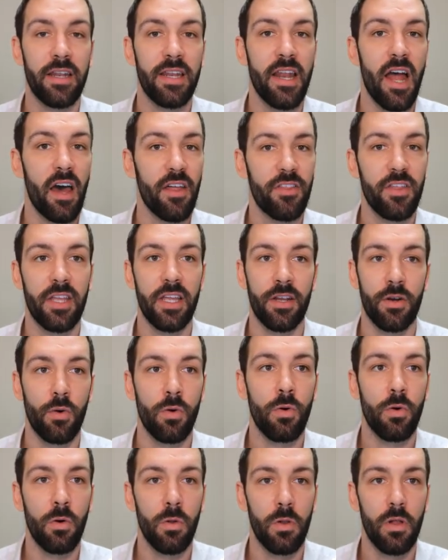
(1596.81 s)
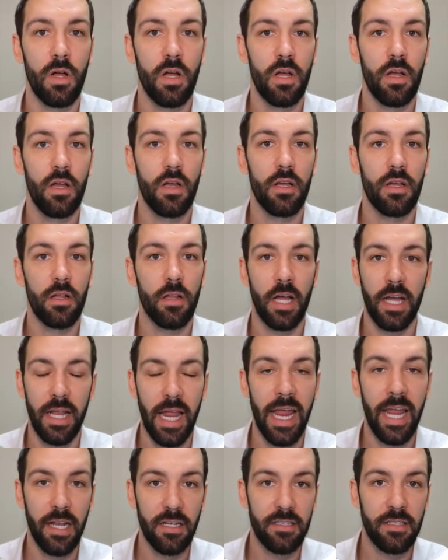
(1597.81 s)
nothing at all?
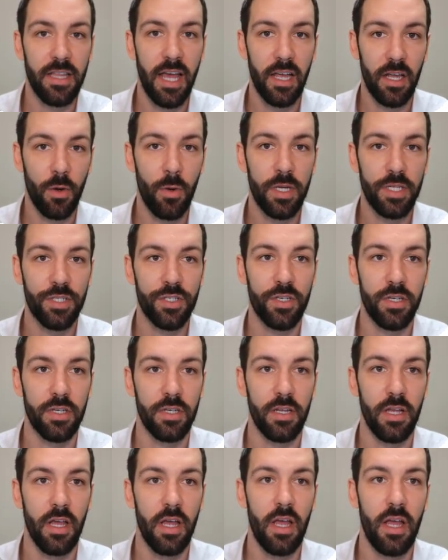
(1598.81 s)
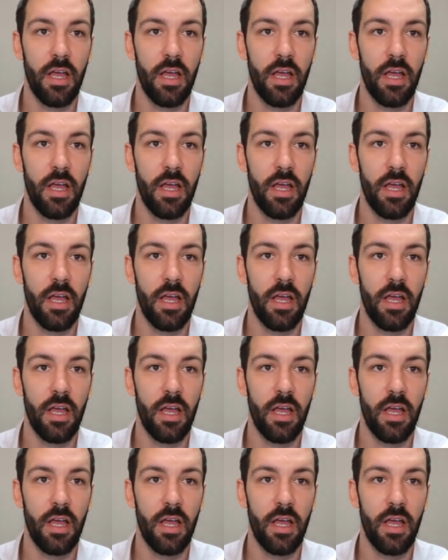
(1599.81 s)
Like, answer that question.